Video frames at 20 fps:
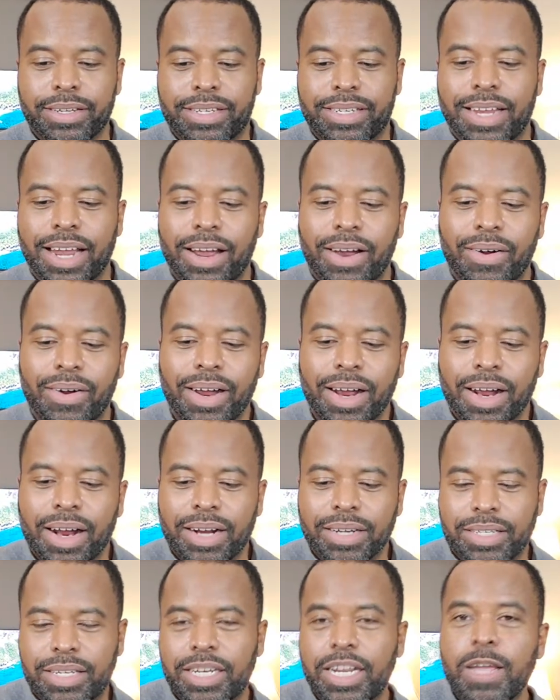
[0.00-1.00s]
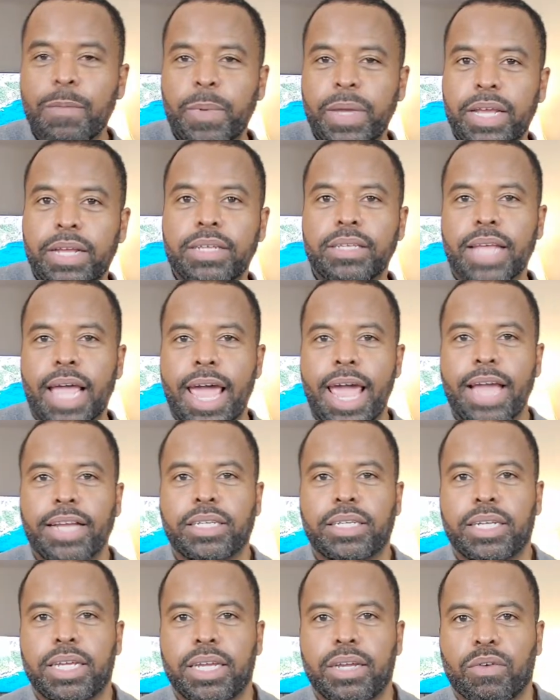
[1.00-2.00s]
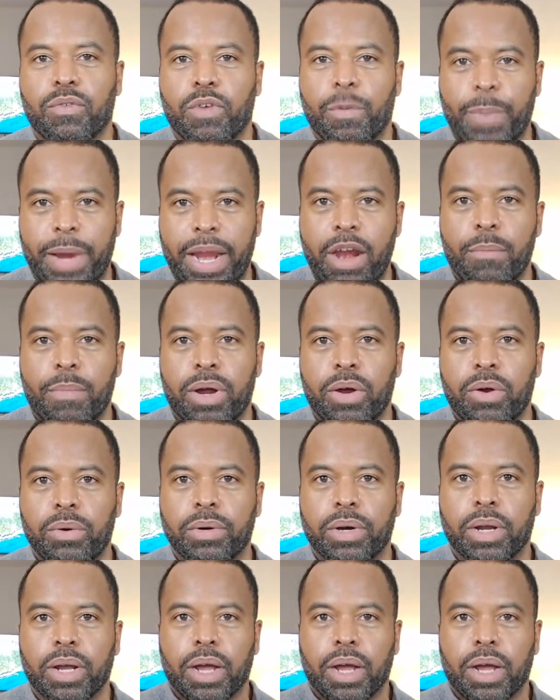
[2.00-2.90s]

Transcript: so sleep is actually repair mode.